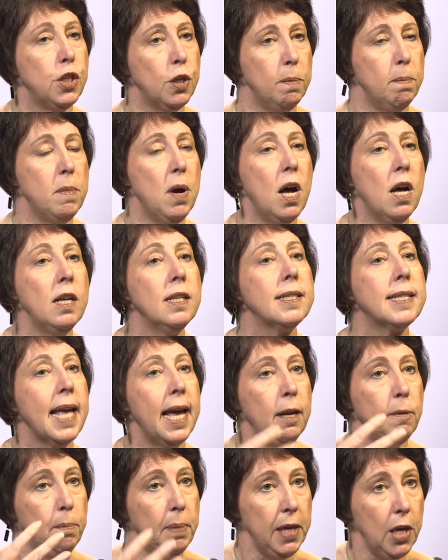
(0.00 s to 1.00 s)
to Mars
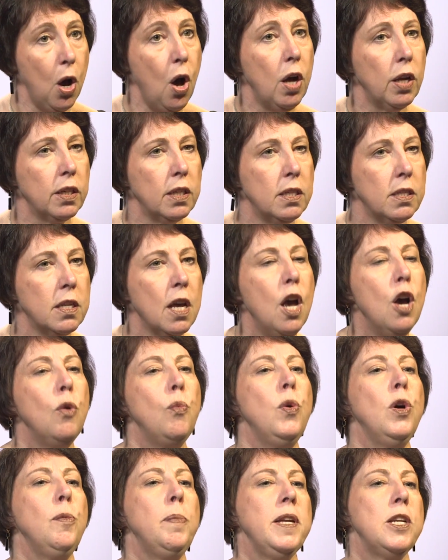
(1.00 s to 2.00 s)
and beyond,
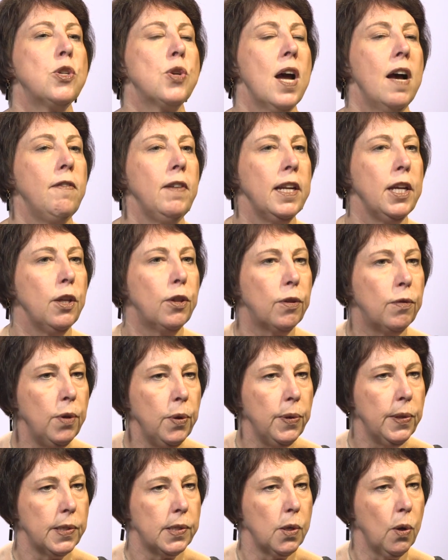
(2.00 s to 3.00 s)
we'll be traveling
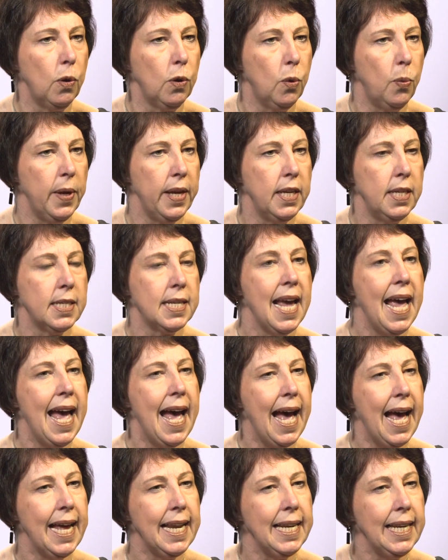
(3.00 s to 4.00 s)
through the solar wind
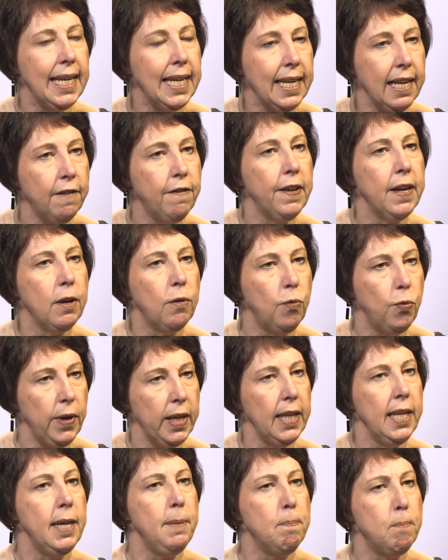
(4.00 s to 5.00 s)
and living
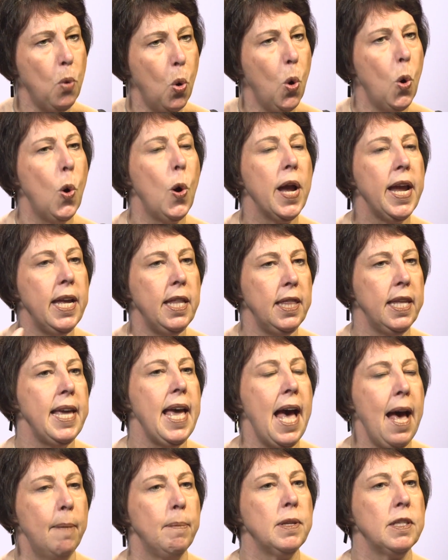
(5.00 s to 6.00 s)
really more in the
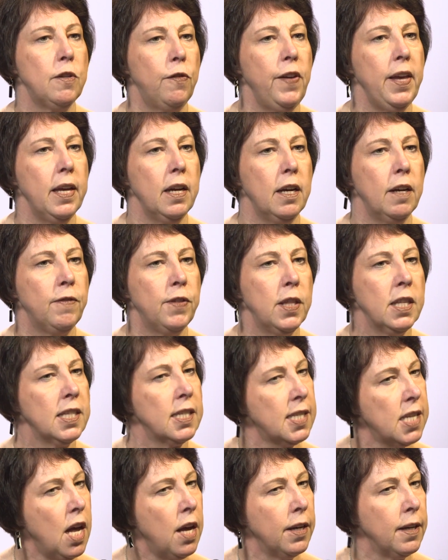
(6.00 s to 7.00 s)
atmosphere of
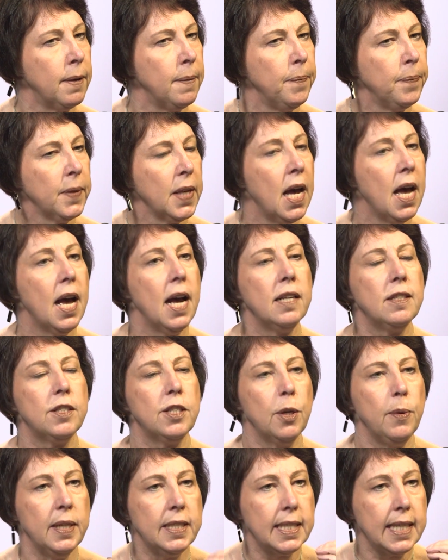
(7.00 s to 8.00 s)
the sun. And
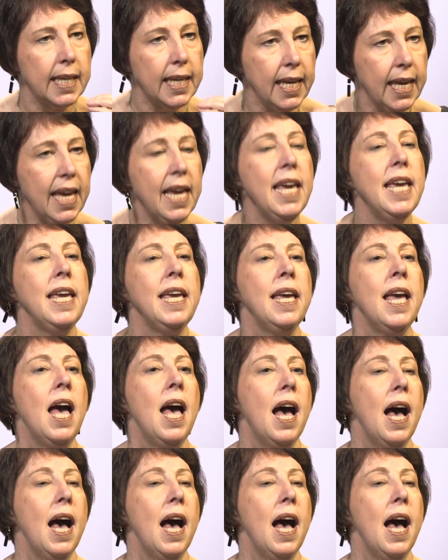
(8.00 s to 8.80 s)
so it's key